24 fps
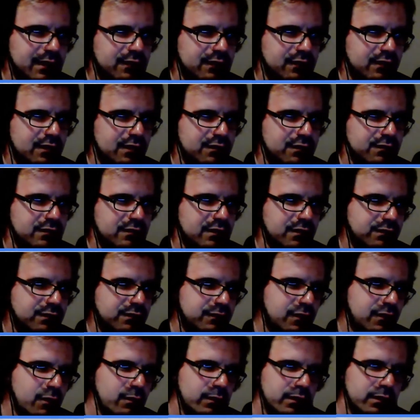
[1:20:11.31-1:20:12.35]
So they've
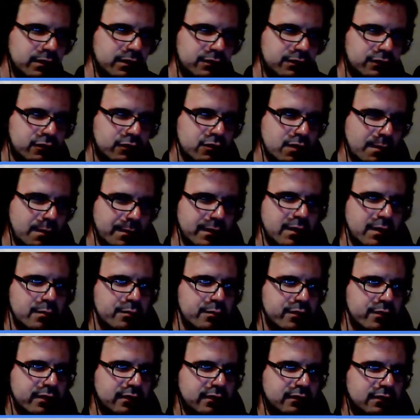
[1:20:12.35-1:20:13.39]
totally screwed up the
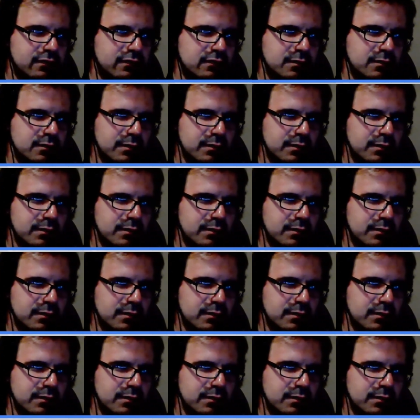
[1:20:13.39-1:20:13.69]
numbering system.